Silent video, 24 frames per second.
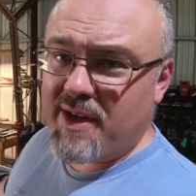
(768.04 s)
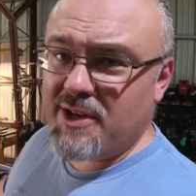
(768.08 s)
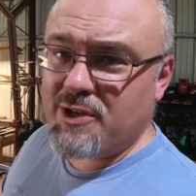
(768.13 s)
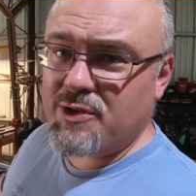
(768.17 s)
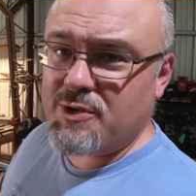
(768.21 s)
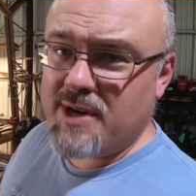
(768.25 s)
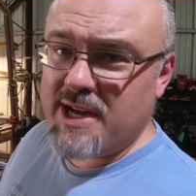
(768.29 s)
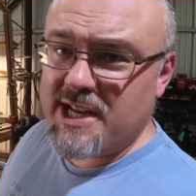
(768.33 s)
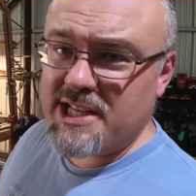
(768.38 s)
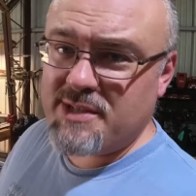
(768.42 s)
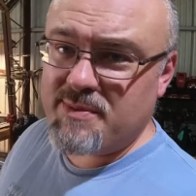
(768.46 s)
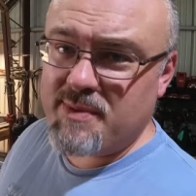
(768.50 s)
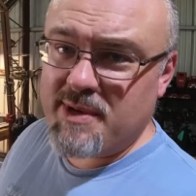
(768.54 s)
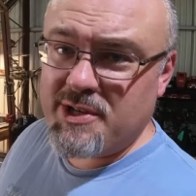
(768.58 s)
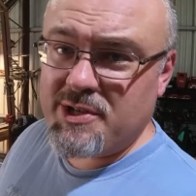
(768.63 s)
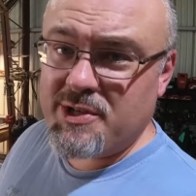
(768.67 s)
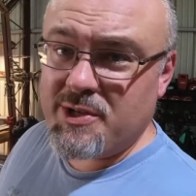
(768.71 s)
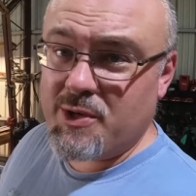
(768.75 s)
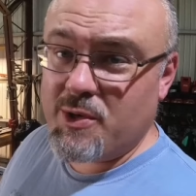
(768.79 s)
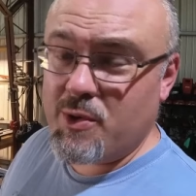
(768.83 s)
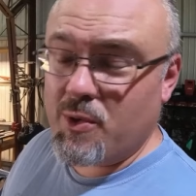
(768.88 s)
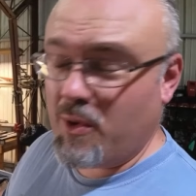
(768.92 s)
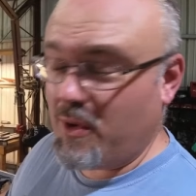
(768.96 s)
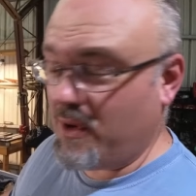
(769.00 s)
a
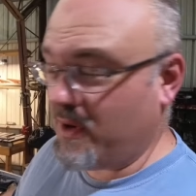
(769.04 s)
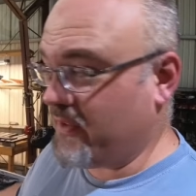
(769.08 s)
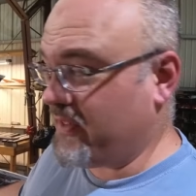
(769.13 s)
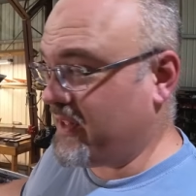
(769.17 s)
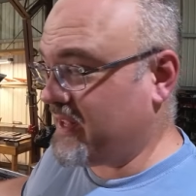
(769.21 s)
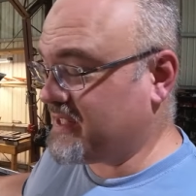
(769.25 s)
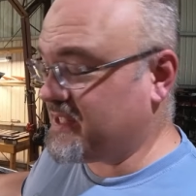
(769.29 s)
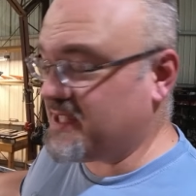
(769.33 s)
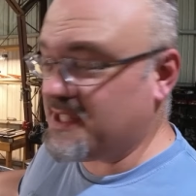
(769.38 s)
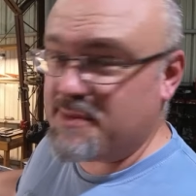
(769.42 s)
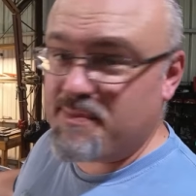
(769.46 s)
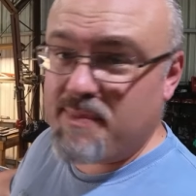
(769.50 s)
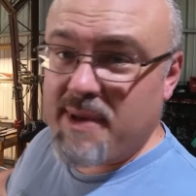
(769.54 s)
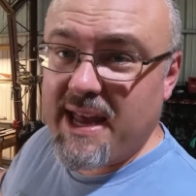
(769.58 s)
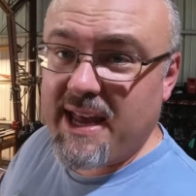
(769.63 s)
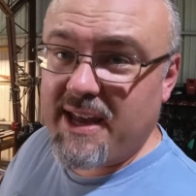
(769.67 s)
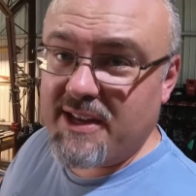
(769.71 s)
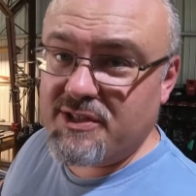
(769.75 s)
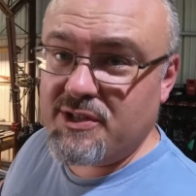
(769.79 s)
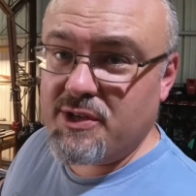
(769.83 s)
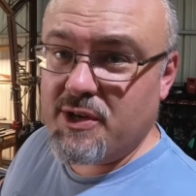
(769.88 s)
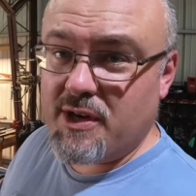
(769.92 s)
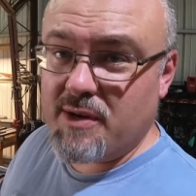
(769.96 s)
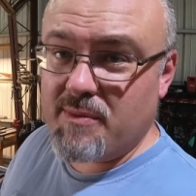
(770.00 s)
transmission cooler that's as big
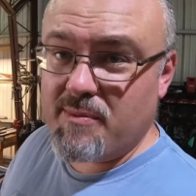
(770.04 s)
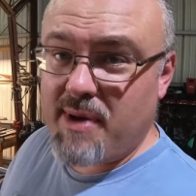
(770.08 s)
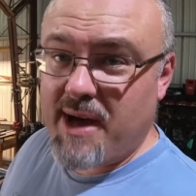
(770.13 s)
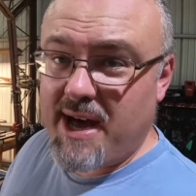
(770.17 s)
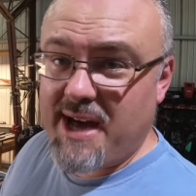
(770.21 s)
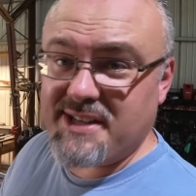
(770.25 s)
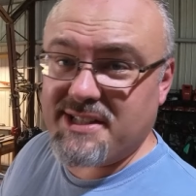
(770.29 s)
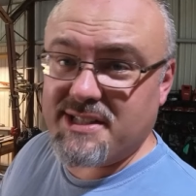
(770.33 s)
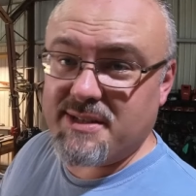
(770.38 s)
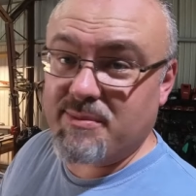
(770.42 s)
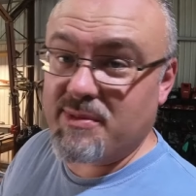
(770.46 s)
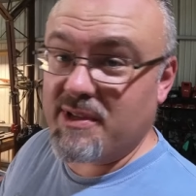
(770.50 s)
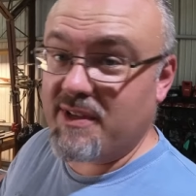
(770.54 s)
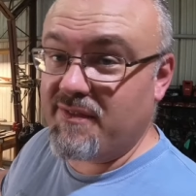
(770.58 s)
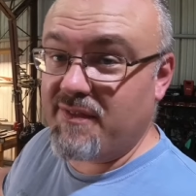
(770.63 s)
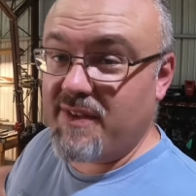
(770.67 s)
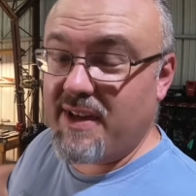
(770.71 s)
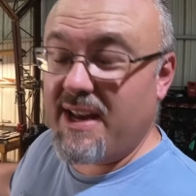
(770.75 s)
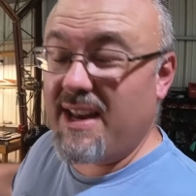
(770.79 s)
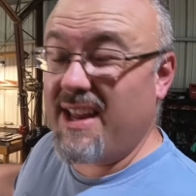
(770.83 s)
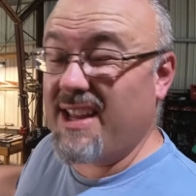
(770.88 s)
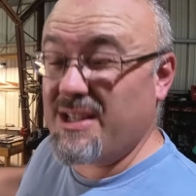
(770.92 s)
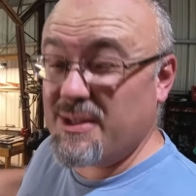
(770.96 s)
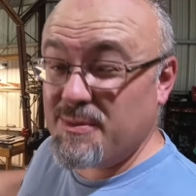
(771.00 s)
as you can possibly
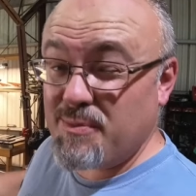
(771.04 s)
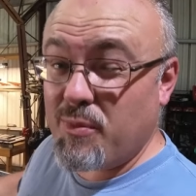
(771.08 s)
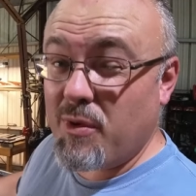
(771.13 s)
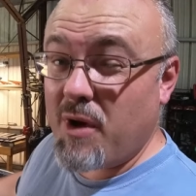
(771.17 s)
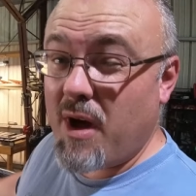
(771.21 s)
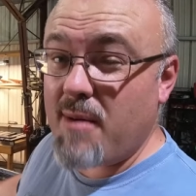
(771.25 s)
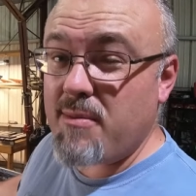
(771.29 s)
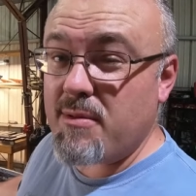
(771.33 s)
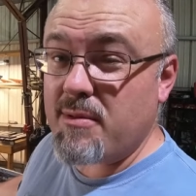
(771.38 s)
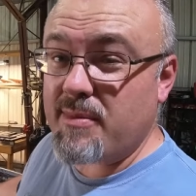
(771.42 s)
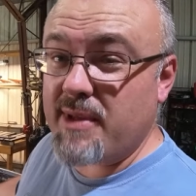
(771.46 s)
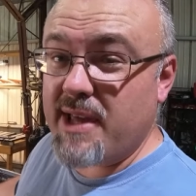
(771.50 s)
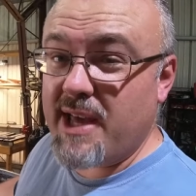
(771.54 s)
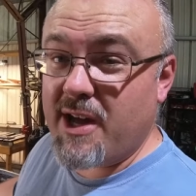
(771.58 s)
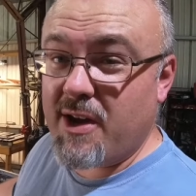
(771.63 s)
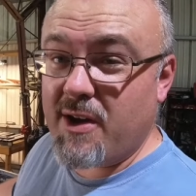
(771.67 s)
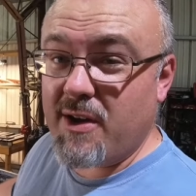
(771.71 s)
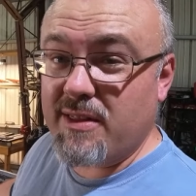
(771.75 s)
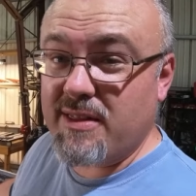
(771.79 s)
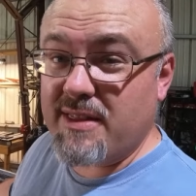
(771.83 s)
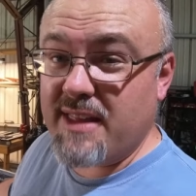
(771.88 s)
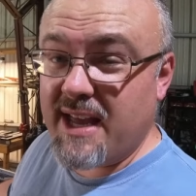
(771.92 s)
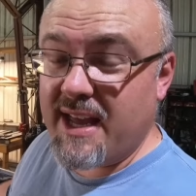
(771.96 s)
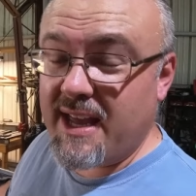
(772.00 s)
fit is probably a
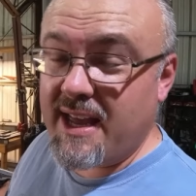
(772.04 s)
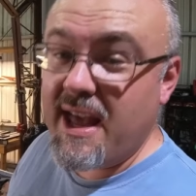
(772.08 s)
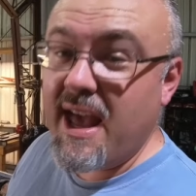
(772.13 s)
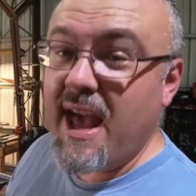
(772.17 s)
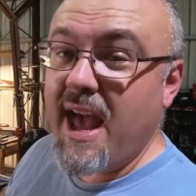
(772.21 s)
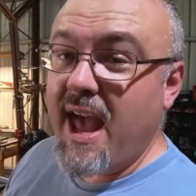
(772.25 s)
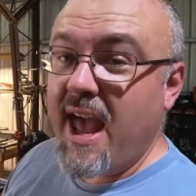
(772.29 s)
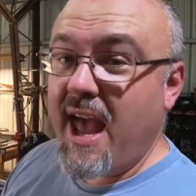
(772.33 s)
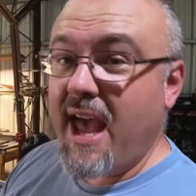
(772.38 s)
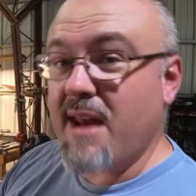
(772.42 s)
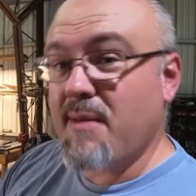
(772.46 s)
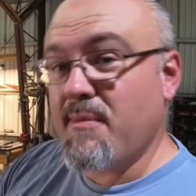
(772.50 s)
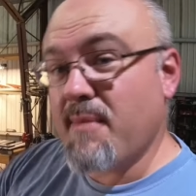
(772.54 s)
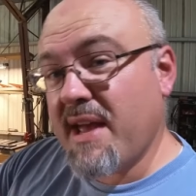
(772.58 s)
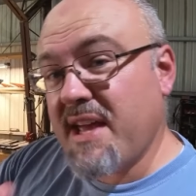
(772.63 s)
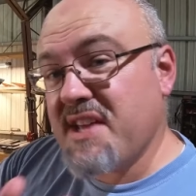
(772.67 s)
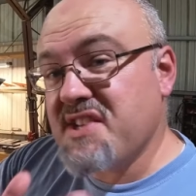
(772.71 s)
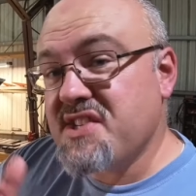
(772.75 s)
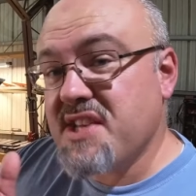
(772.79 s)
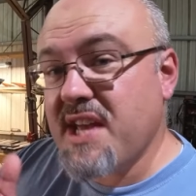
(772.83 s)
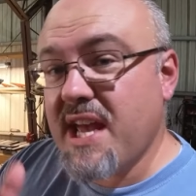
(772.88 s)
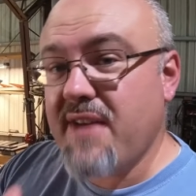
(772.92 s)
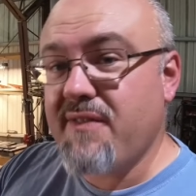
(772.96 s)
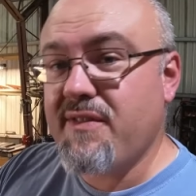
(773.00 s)
good thing and may
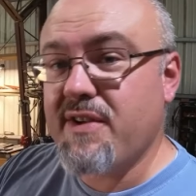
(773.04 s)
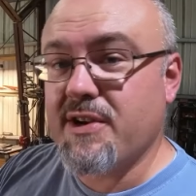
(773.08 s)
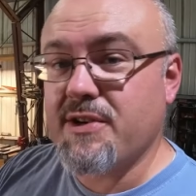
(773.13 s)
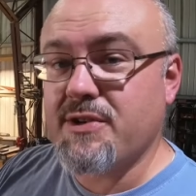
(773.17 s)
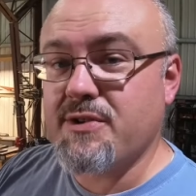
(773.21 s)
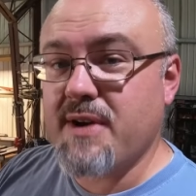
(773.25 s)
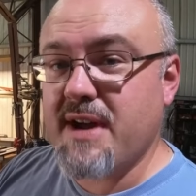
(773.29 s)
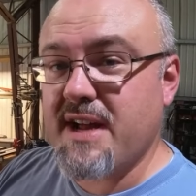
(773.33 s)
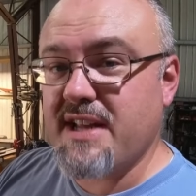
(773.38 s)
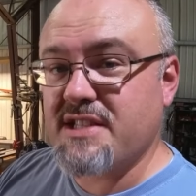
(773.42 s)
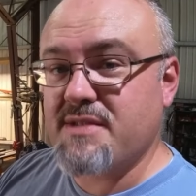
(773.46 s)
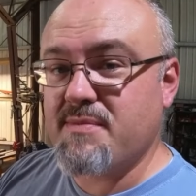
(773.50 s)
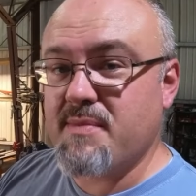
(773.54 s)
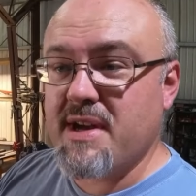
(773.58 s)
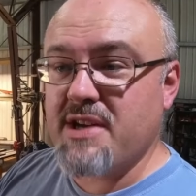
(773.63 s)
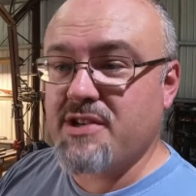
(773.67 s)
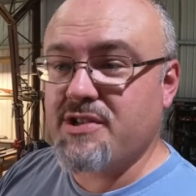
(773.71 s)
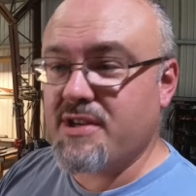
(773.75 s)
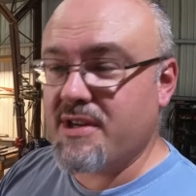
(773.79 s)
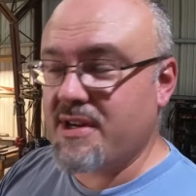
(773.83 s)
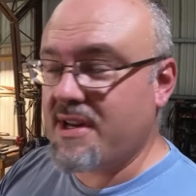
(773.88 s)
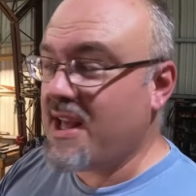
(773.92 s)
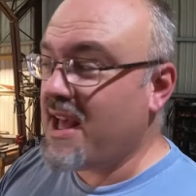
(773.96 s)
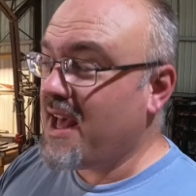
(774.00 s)
save your
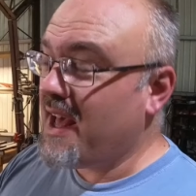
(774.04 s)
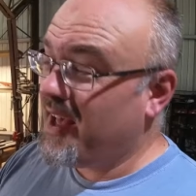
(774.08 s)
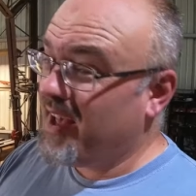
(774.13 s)
transmission,